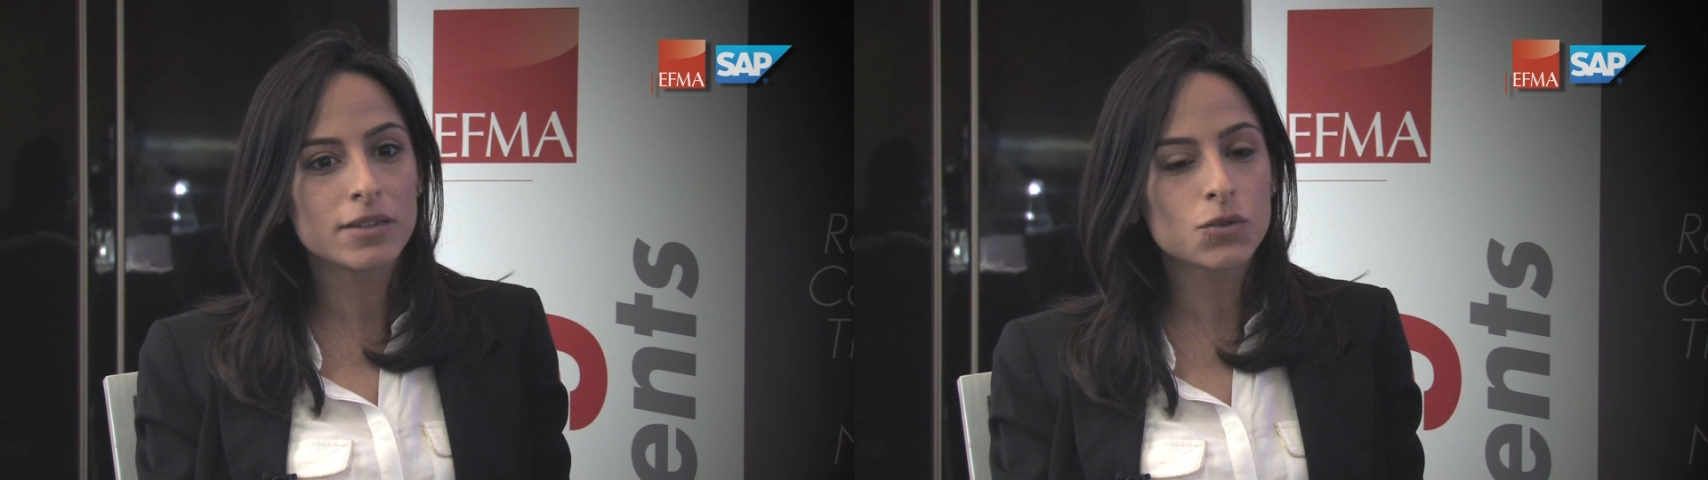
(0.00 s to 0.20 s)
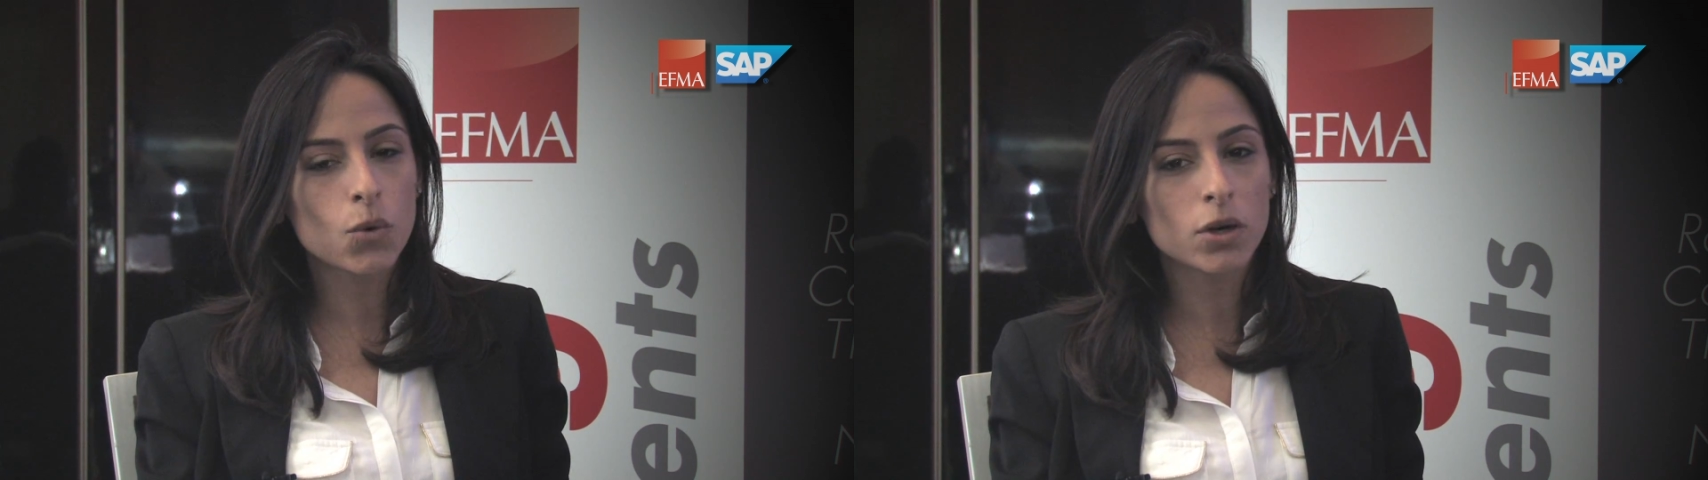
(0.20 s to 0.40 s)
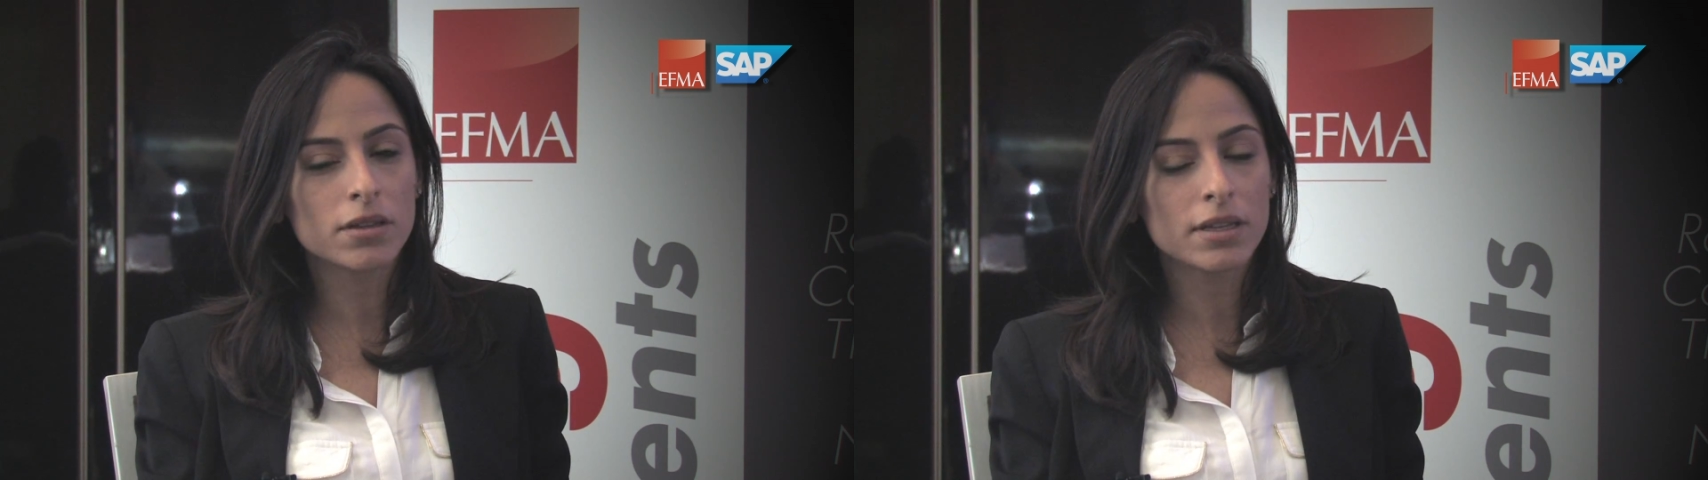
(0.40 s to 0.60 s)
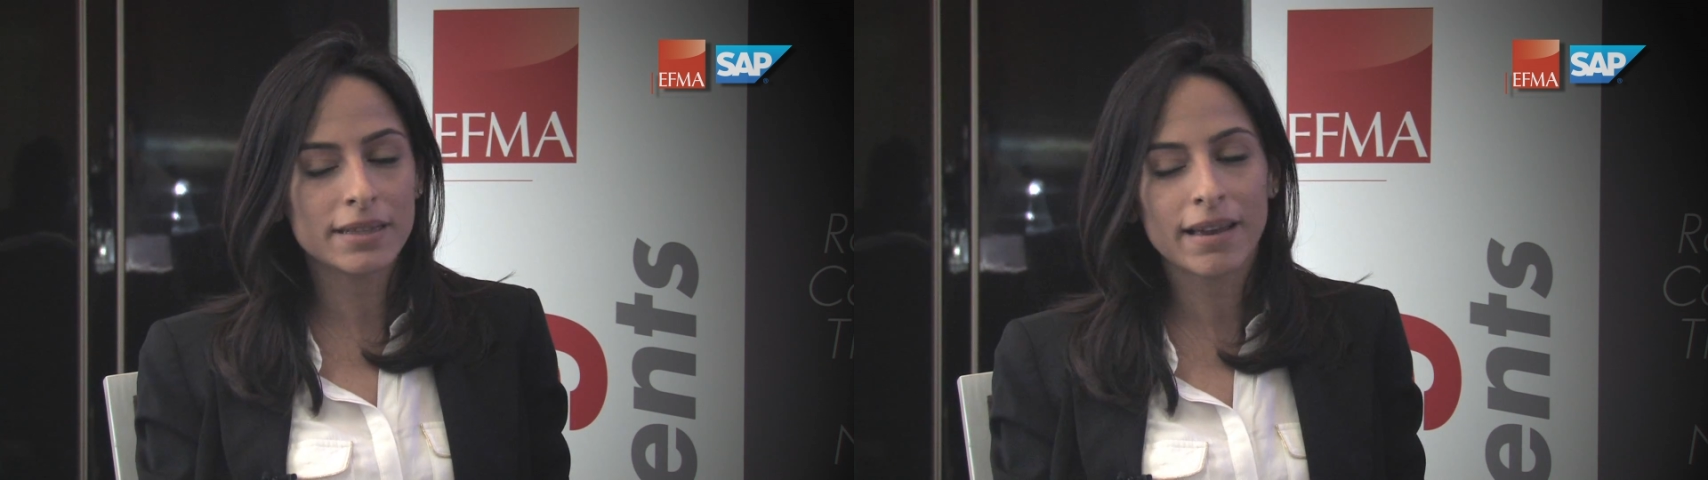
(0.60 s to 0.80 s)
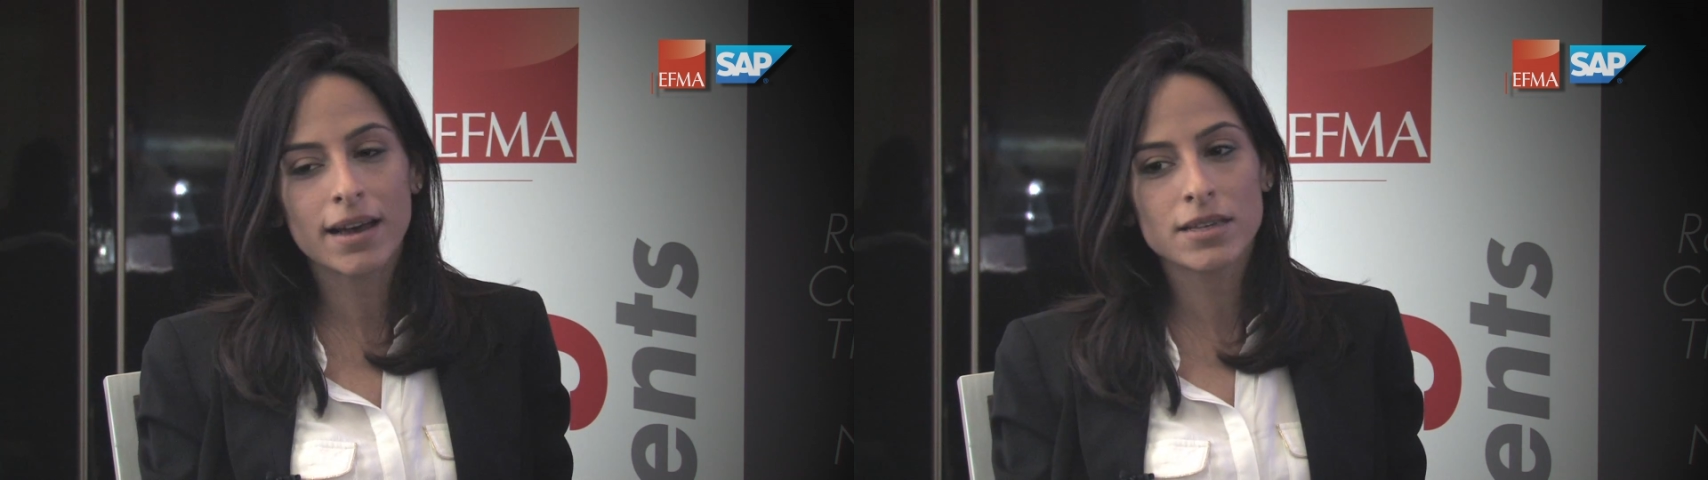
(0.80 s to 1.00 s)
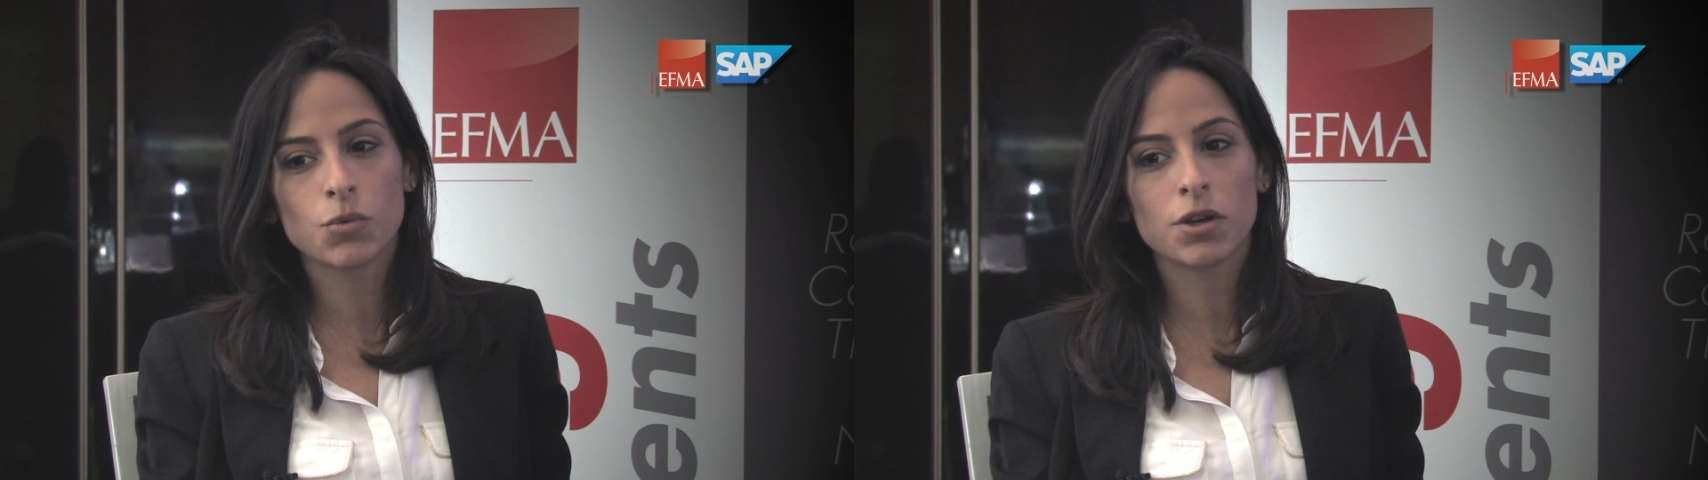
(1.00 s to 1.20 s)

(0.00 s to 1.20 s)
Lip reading: has